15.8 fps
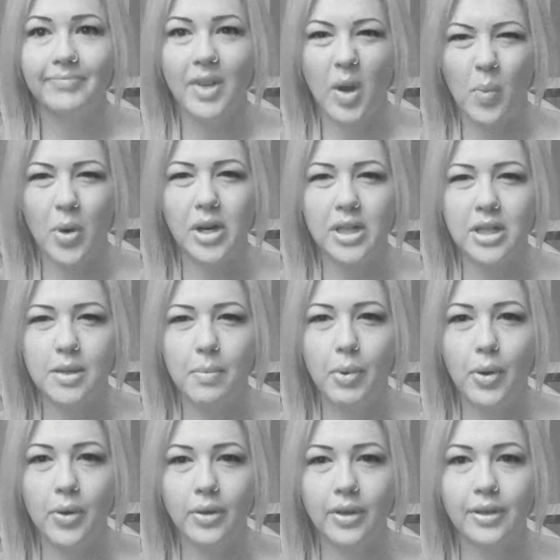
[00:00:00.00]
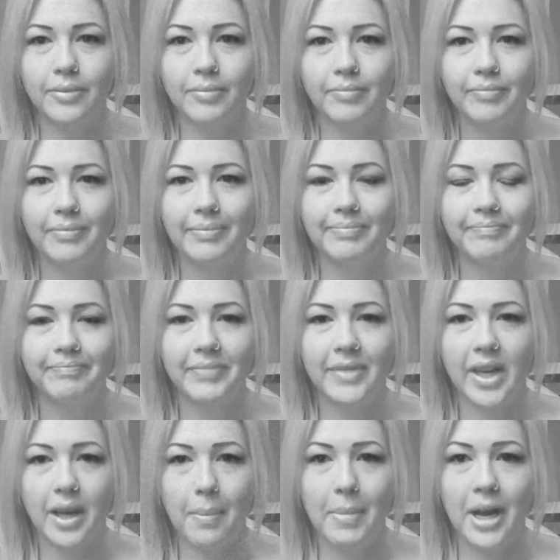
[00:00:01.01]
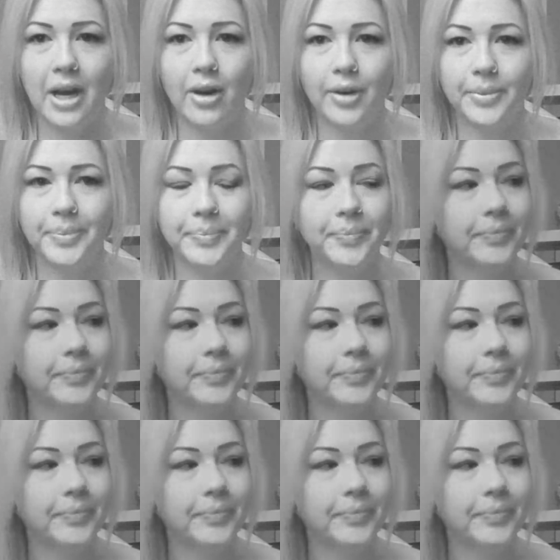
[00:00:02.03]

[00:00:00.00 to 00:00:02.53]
I wanted to bulk like a bear.